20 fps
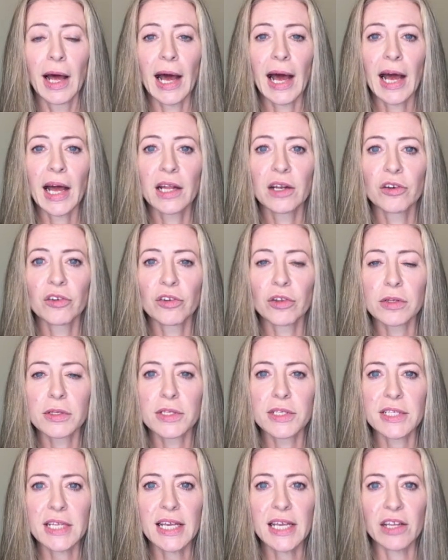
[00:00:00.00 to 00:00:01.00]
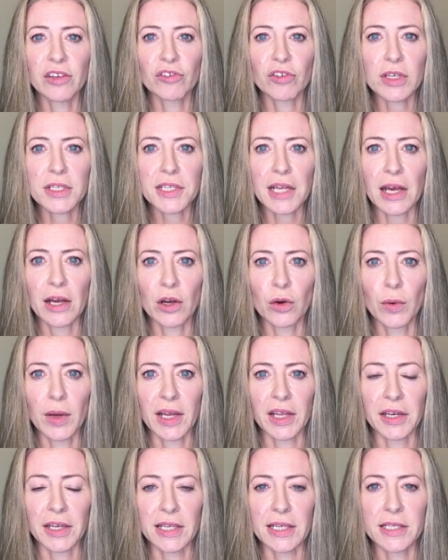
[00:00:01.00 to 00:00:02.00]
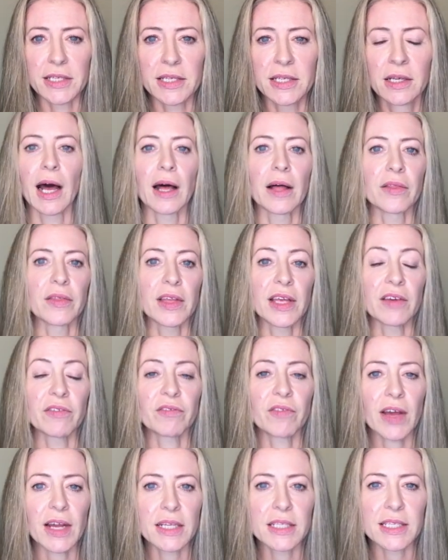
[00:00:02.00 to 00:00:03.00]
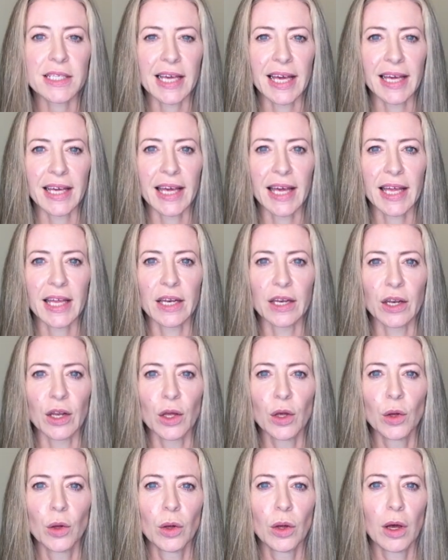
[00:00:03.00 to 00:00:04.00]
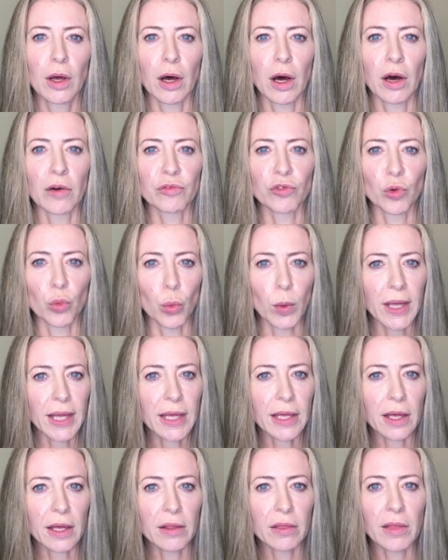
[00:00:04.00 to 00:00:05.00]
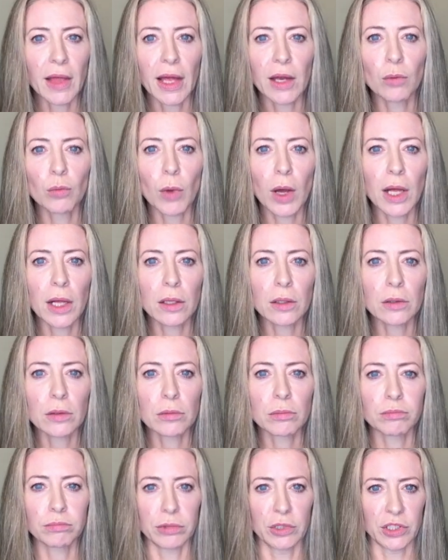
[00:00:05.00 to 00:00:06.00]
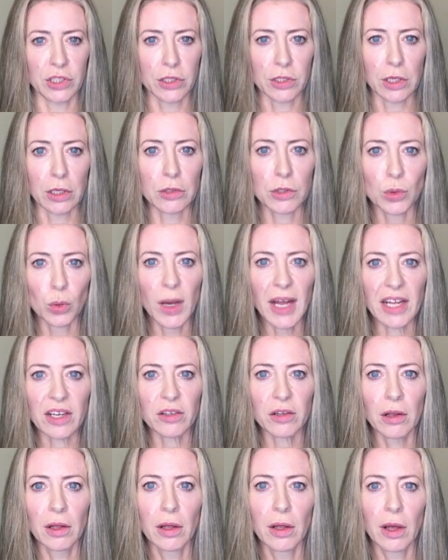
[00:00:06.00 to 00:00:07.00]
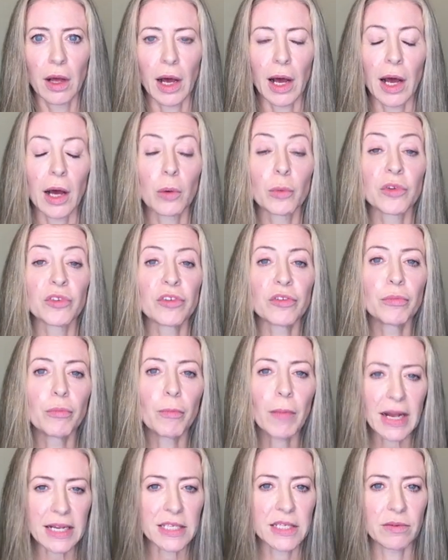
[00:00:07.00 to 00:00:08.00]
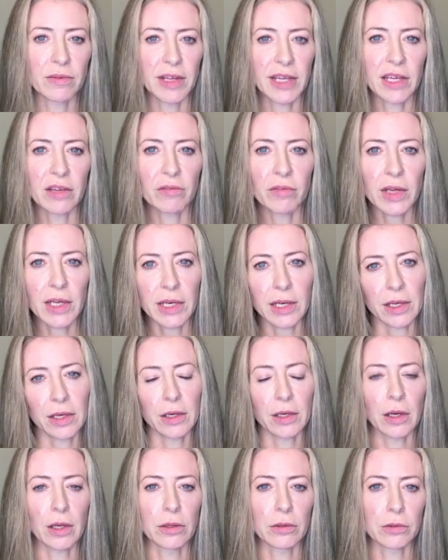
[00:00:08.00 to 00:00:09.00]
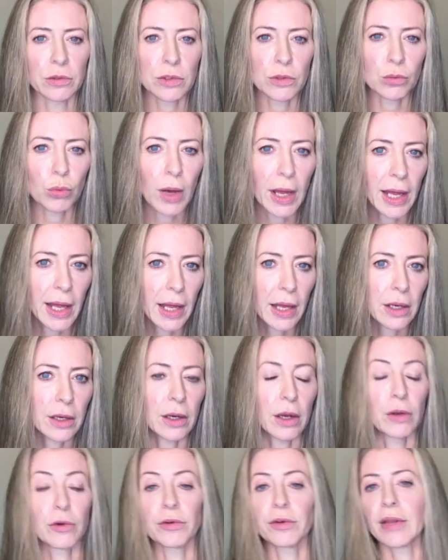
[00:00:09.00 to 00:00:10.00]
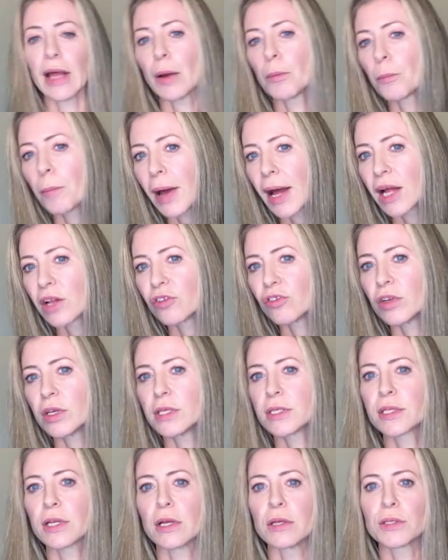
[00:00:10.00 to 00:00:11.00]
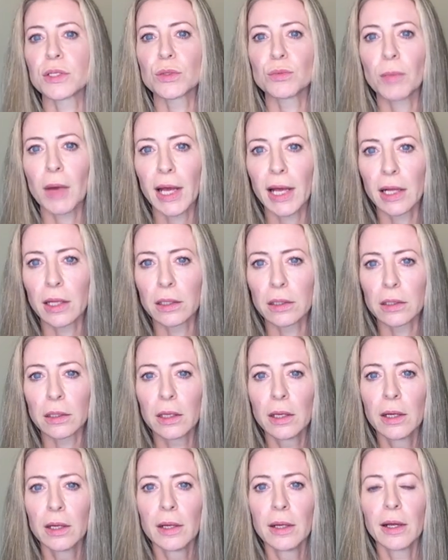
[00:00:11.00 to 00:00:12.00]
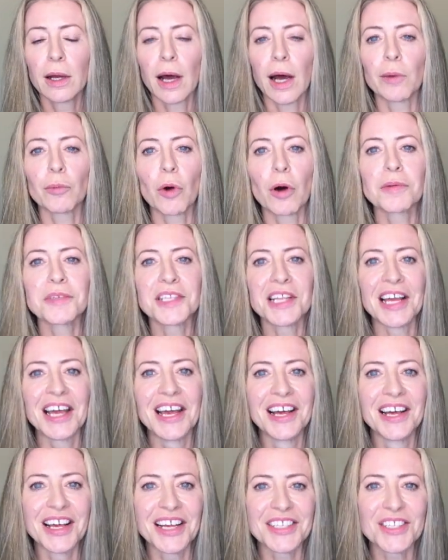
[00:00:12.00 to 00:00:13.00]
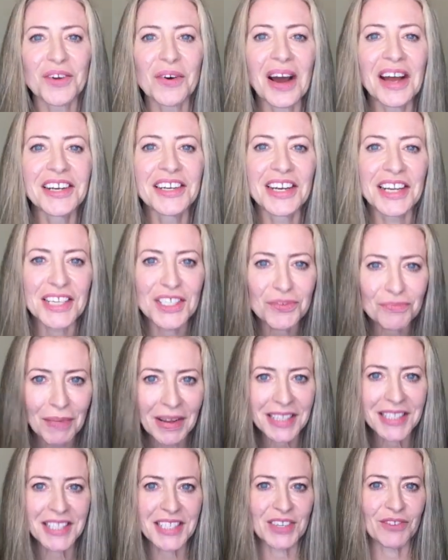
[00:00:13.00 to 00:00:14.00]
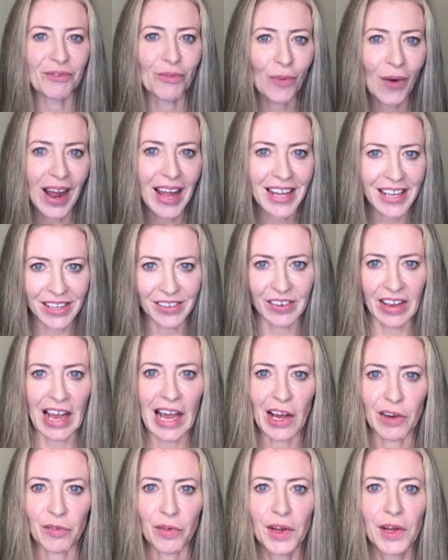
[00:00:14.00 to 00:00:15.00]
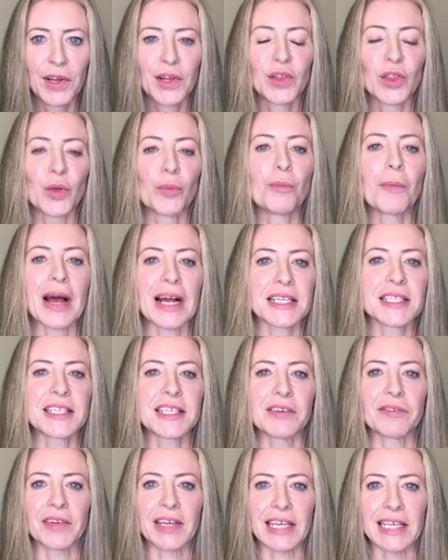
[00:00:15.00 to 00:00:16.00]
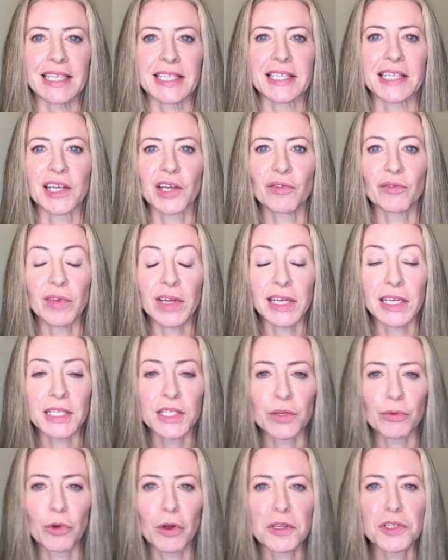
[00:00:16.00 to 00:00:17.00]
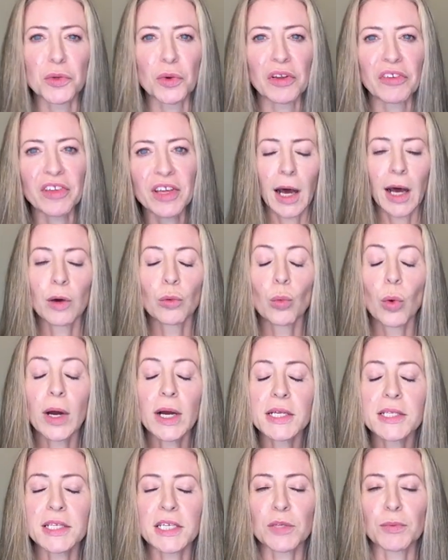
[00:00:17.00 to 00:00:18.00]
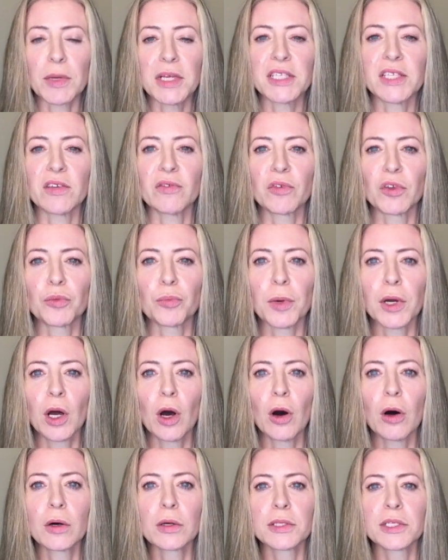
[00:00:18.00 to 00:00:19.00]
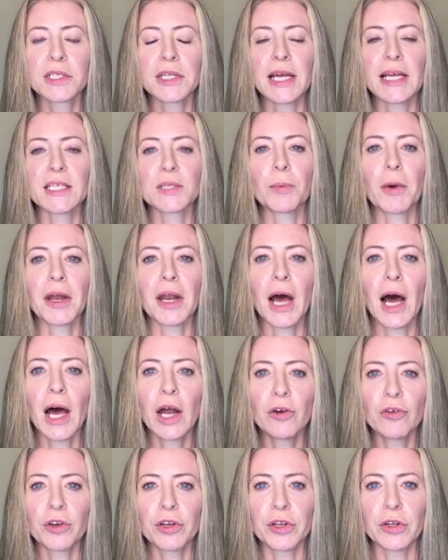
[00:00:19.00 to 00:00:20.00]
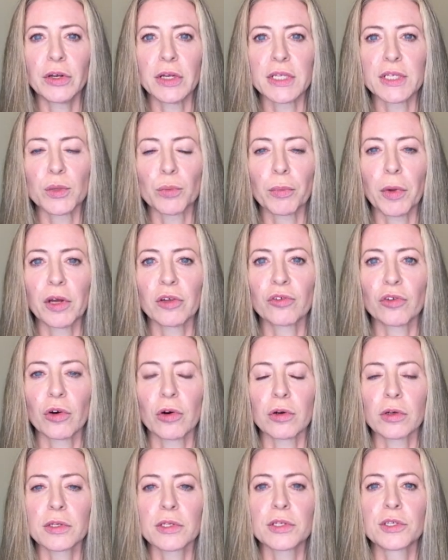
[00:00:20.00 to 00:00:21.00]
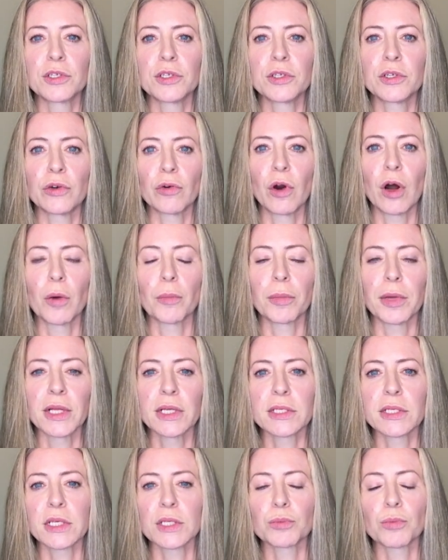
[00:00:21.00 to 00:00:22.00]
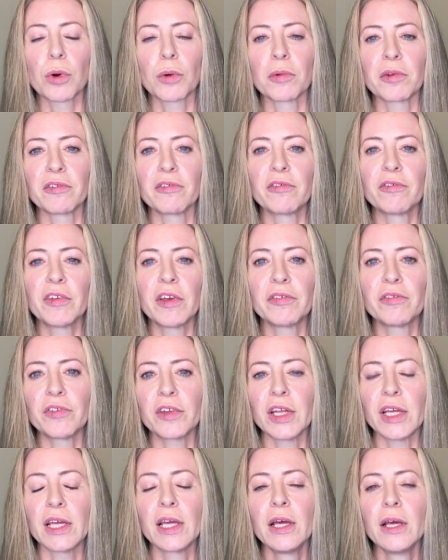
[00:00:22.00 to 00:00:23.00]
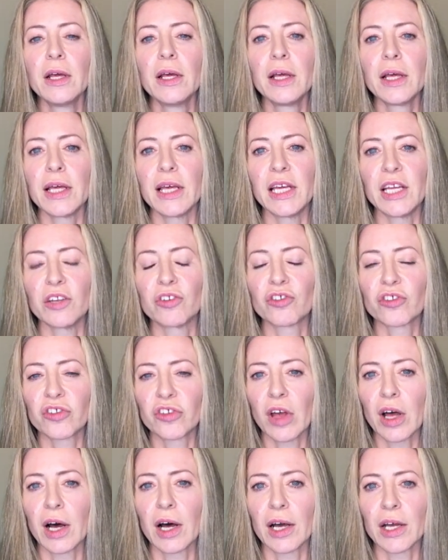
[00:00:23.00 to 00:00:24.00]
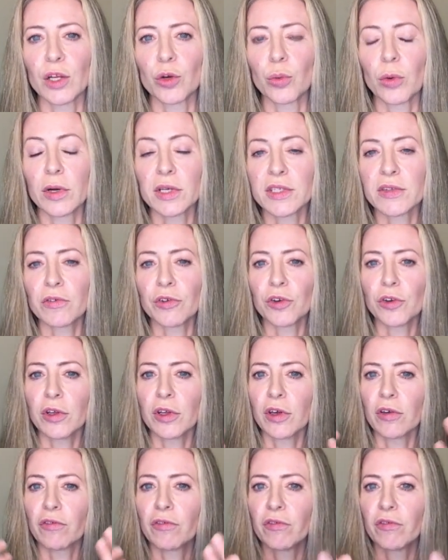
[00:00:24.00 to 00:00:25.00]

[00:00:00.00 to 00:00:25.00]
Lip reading: And you'll see just how quick it is. The effects kick in after a week, and then, well, you just don't sweat, which is massively convenient. No sweat, no damp patches, no smell. Obviously, it's quite an expensive way to have the massive ease and convenience of not sweating. And why it's expensive is because it takes about 100 units of Botox to do your armpits. That's probably 50 each side, whereas if you're doing a